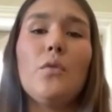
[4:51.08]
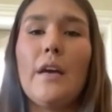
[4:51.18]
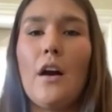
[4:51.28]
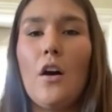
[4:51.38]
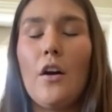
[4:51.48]
who
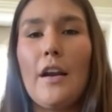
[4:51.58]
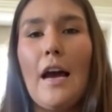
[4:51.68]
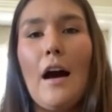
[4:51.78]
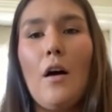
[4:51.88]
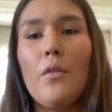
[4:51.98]
they are and
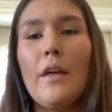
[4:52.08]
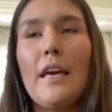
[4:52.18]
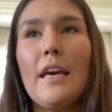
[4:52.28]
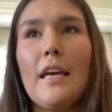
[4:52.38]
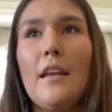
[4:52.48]
how
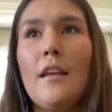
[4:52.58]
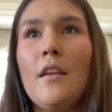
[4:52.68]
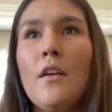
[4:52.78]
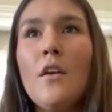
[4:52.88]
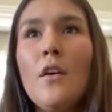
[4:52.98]
they
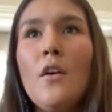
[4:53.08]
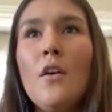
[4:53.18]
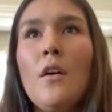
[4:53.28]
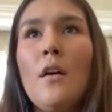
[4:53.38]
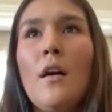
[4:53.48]
can
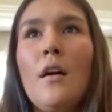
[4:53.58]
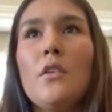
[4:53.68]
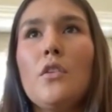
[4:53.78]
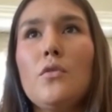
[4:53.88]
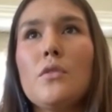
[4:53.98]

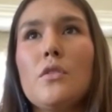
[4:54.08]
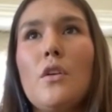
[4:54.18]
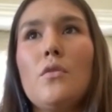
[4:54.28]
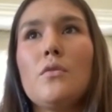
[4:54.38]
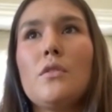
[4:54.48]
use
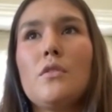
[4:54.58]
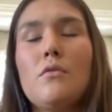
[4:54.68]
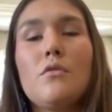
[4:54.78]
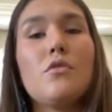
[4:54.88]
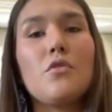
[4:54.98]
those
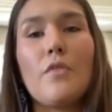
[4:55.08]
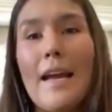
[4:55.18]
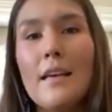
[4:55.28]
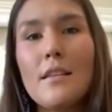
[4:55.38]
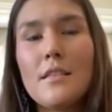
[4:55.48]

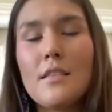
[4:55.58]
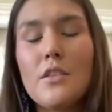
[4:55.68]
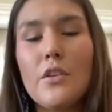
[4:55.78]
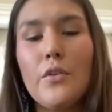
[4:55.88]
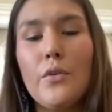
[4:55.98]
strengths
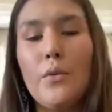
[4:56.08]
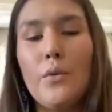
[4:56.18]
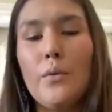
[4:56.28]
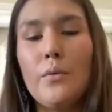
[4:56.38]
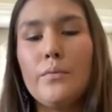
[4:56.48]

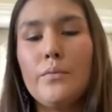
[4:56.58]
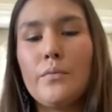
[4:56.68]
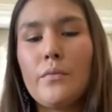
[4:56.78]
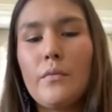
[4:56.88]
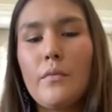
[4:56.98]
to
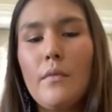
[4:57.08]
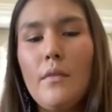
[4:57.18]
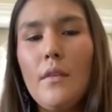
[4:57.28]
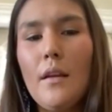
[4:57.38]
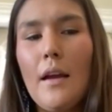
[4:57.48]

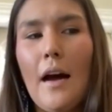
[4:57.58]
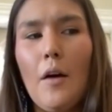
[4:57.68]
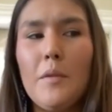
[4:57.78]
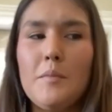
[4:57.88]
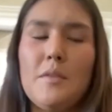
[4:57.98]

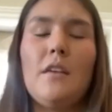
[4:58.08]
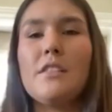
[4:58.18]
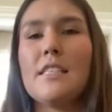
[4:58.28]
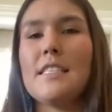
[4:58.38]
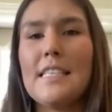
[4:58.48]
help
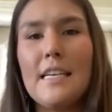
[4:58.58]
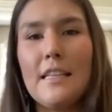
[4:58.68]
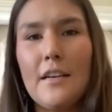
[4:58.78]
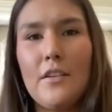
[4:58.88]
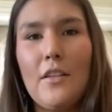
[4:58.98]
themselves succeed
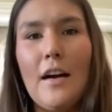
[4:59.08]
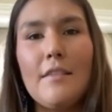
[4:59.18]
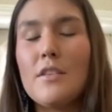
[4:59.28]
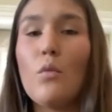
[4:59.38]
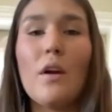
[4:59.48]
in their
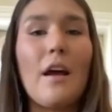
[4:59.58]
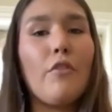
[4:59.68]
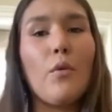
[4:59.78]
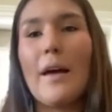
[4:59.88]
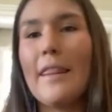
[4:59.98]
lives in
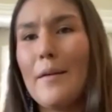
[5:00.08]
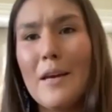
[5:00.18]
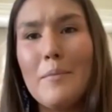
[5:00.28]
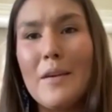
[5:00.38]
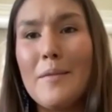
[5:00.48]
whatever way that
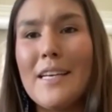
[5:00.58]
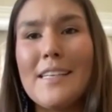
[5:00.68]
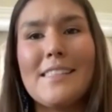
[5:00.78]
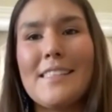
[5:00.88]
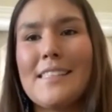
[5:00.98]
may be,
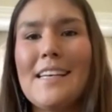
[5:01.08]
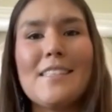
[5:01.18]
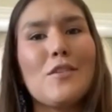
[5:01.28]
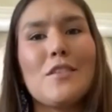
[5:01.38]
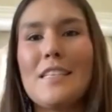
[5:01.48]
because
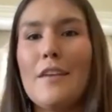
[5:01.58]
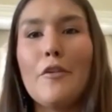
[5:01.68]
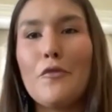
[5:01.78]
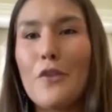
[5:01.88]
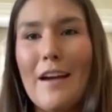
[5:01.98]
success looks
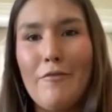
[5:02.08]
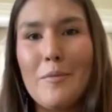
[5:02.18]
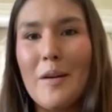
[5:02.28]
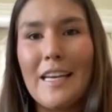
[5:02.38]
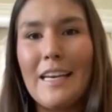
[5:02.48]
different for
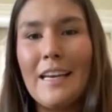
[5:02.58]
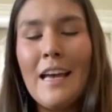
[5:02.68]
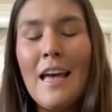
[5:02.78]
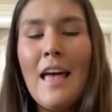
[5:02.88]
everybody.